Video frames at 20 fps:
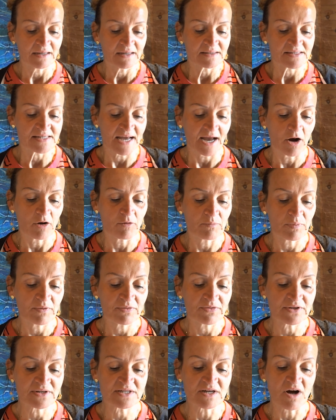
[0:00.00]
to help
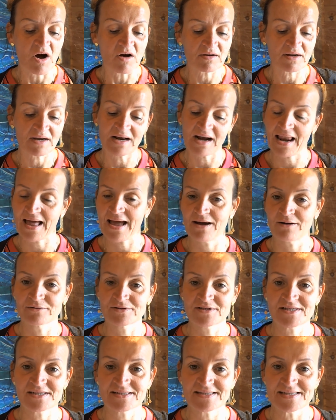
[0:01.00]
the dark
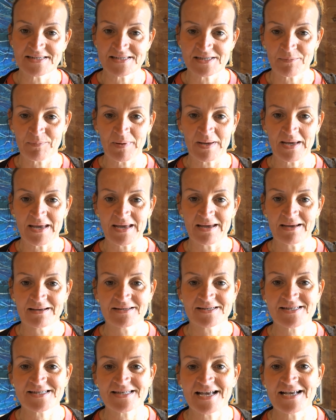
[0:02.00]
clouds disappear,
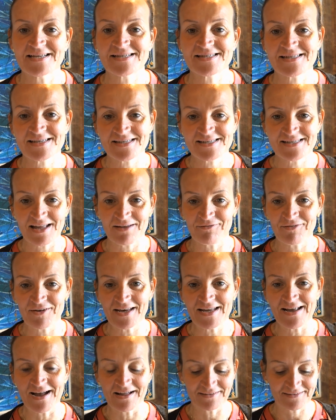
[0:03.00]
says
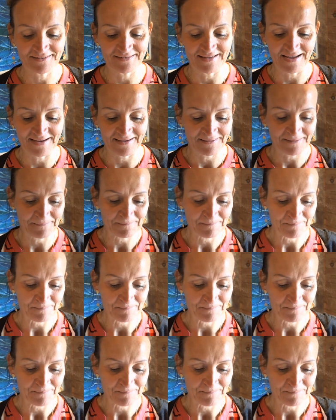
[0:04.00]
Stephanie Unthank.